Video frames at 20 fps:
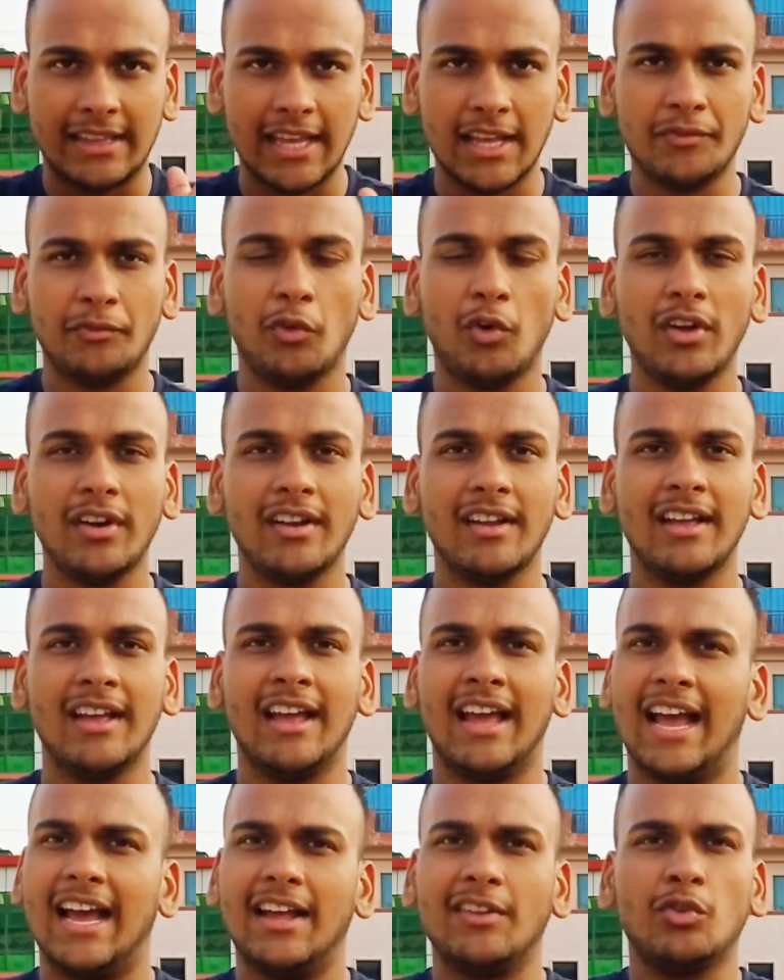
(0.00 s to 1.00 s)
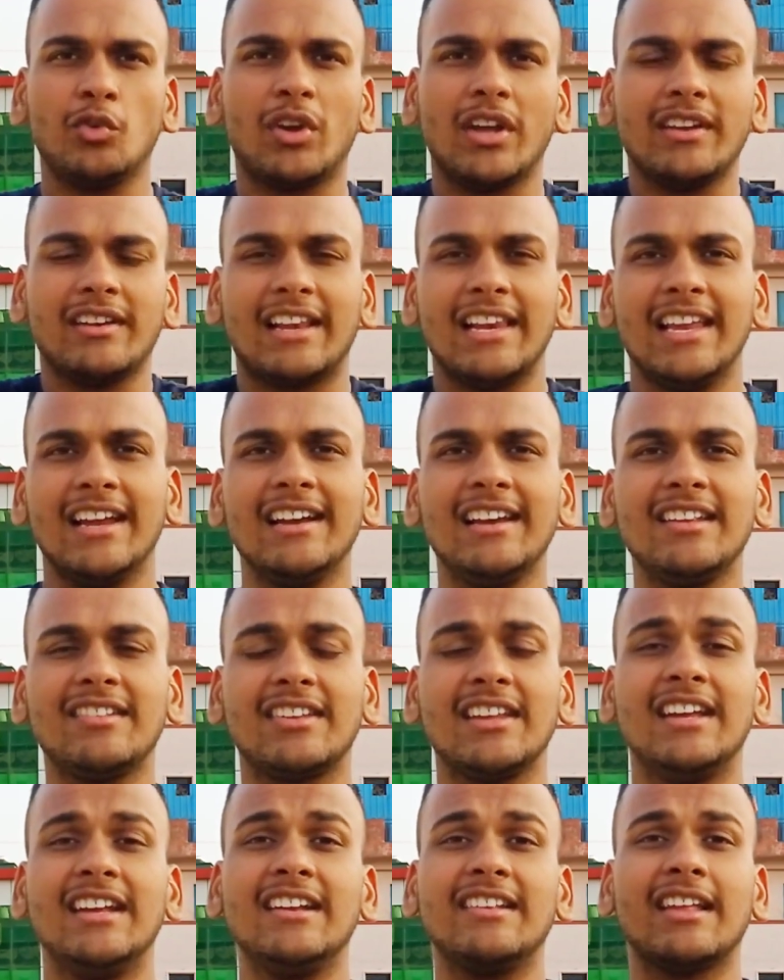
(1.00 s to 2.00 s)
Therefore, as you can
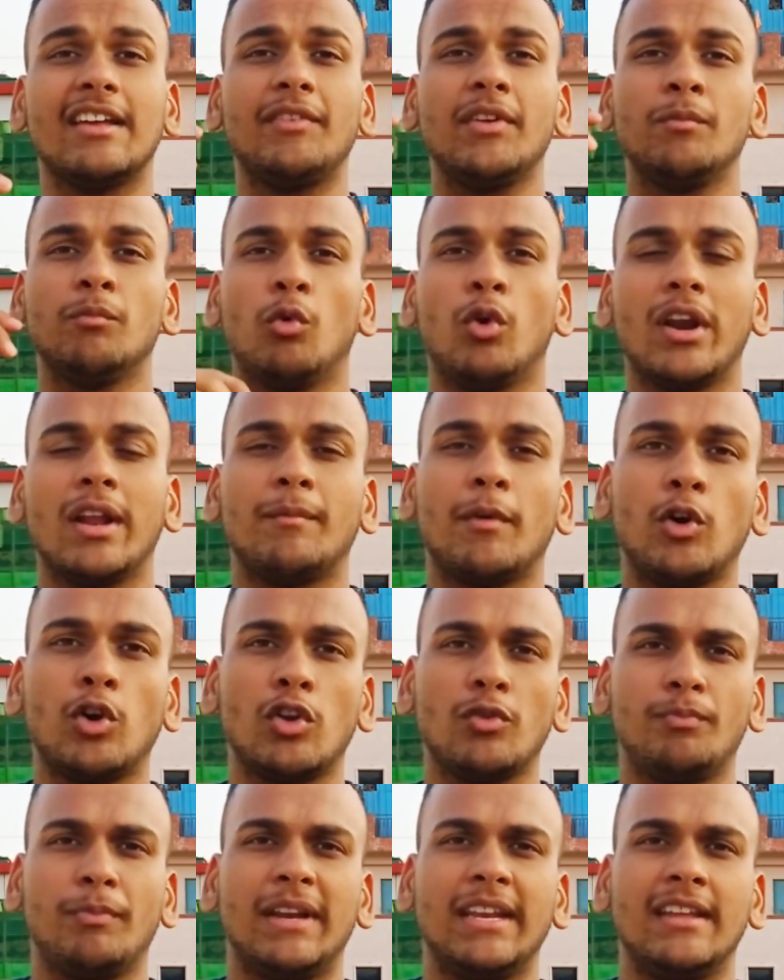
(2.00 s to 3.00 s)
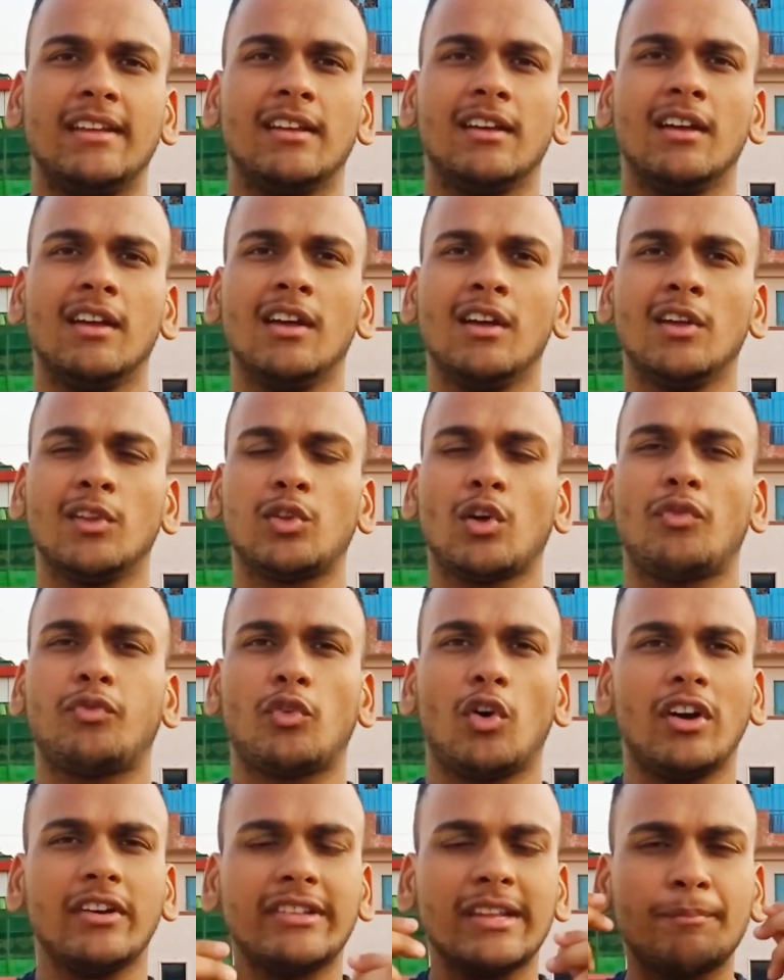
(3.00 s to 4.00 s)
clearly see, he is having more amount of money. So
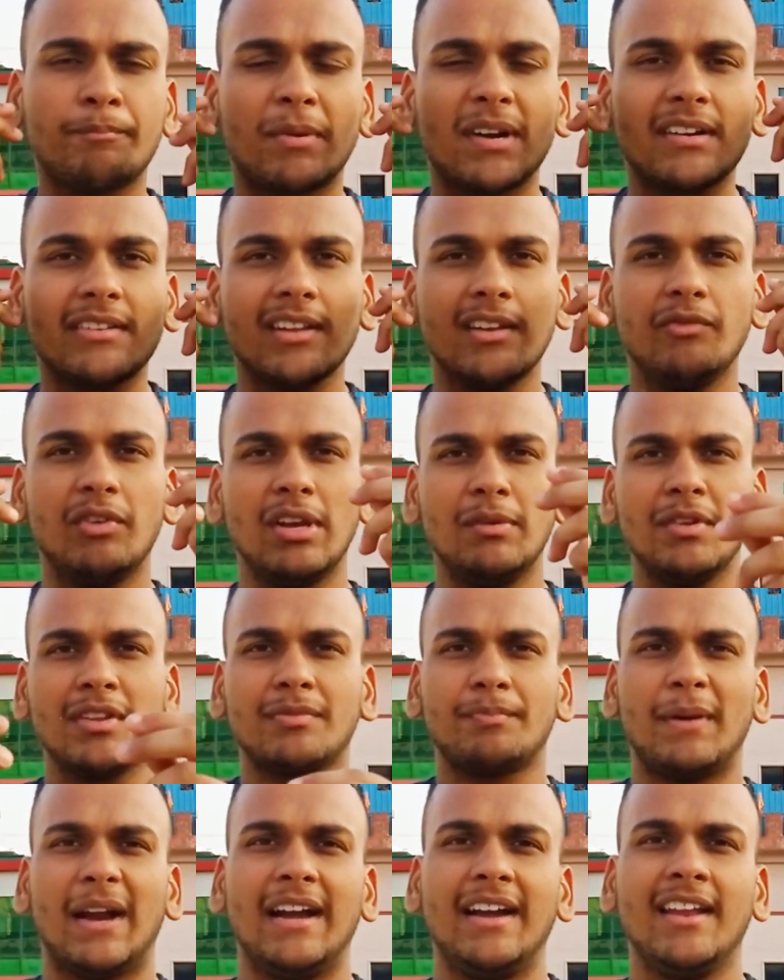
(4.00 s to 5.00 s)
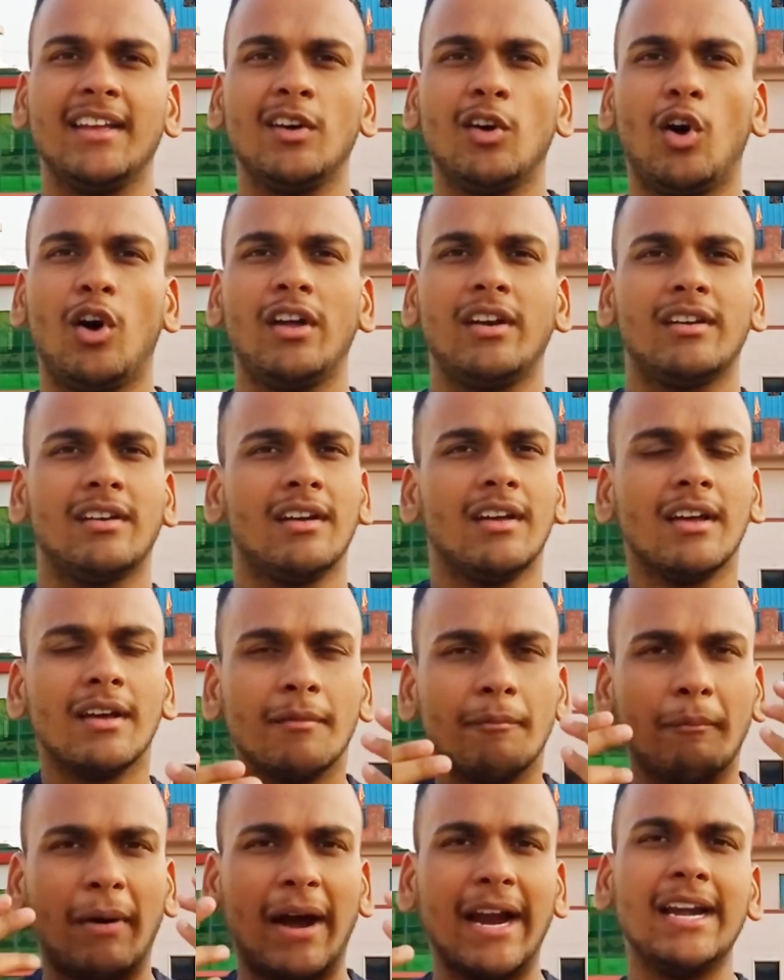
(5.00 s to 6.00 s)
of course the person will be spending or
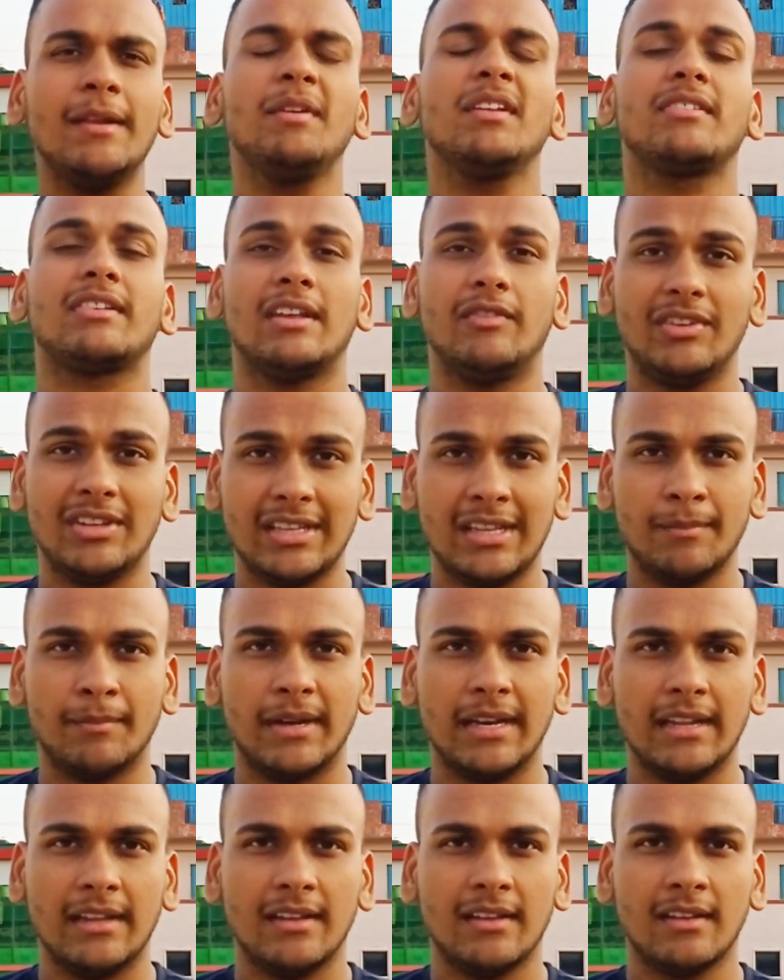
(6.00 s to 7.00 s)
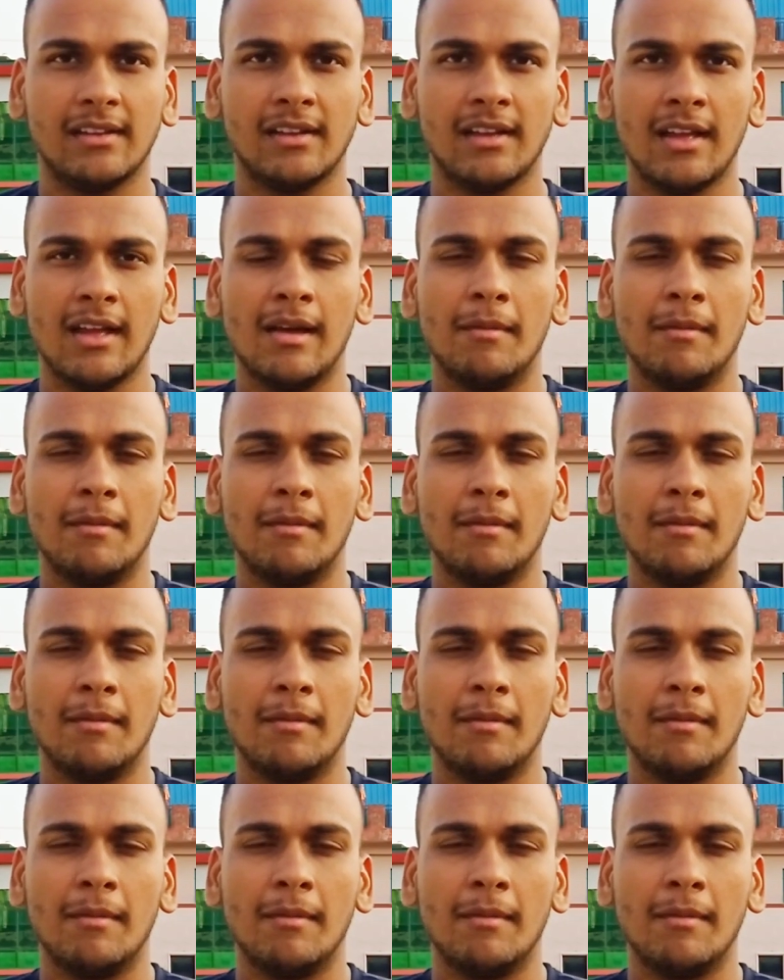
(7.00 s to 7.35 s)
might be saving the money.